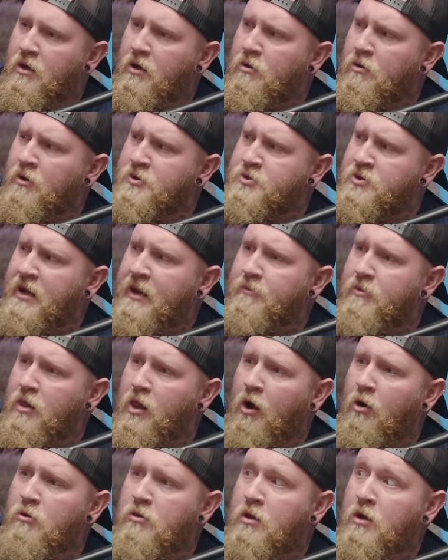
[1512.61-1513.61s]
what was her name?
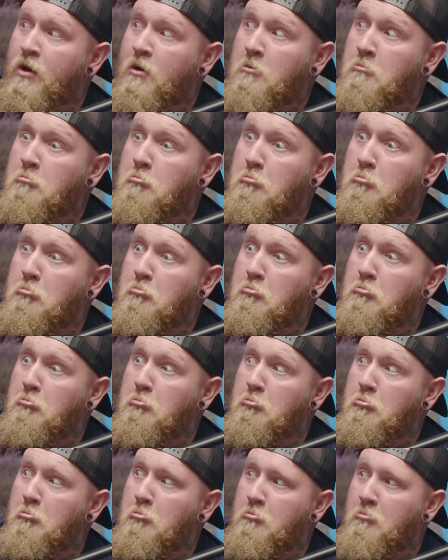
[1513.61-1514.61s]
Lola.
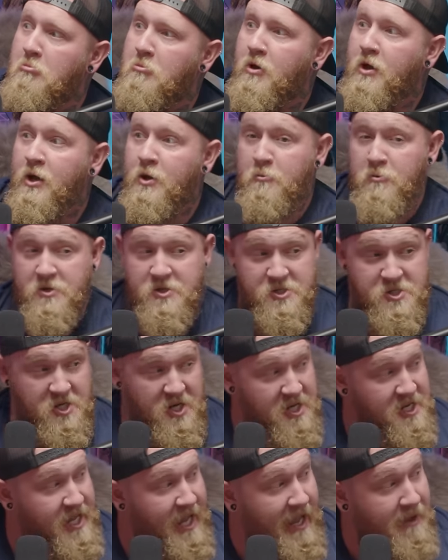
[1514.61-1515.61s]
When
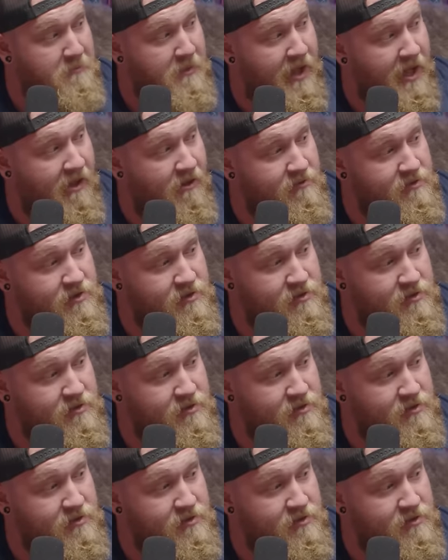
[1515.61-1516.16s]
she came out,